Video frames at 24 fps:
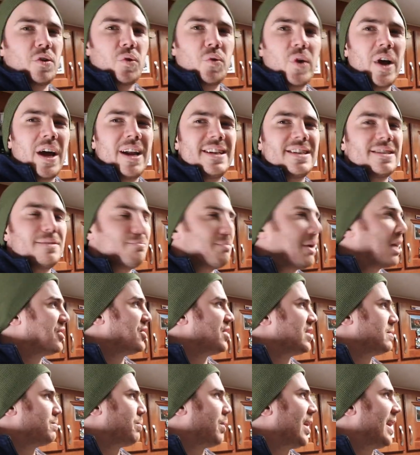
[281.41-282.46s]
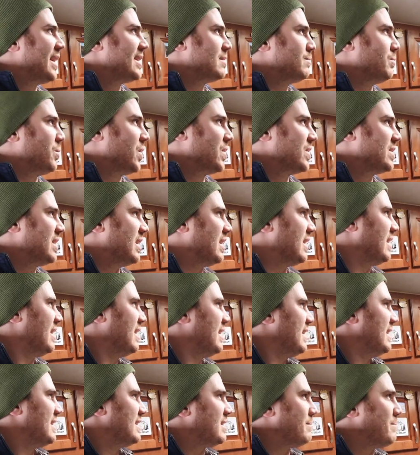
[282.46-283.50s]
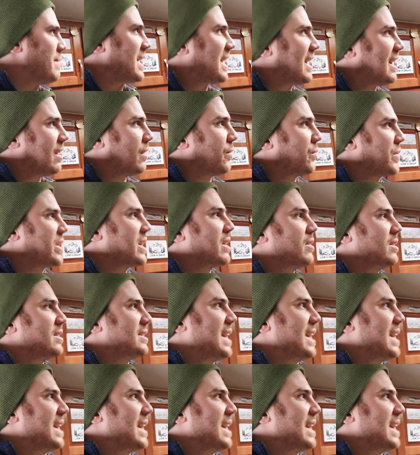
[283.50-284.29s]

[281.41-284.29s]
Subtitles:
to run as much as possible to make it a real